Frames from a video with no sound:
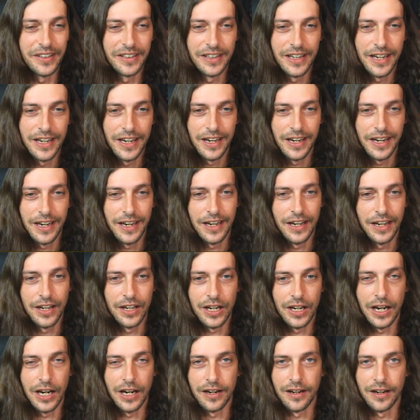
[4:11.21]

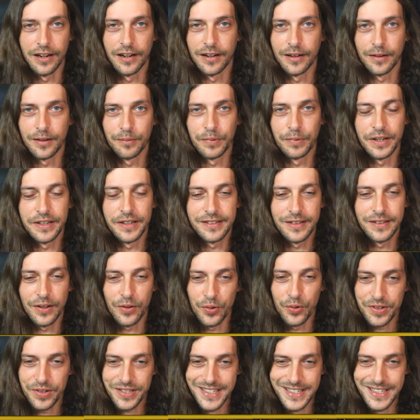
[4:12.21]
is the
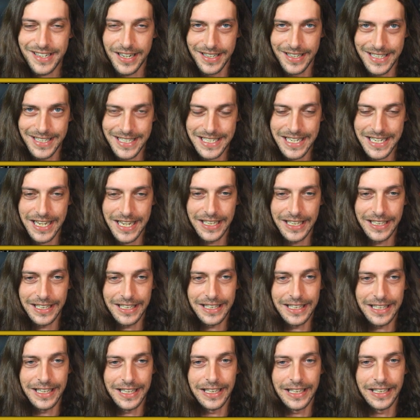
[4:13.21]
whole sunsetting
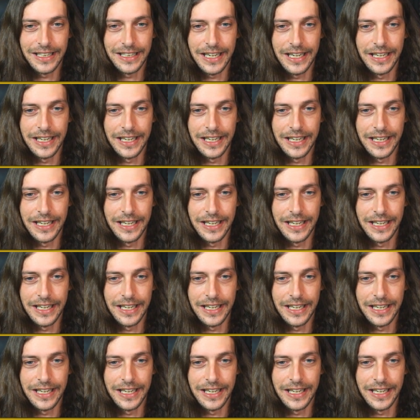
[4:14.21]
thing.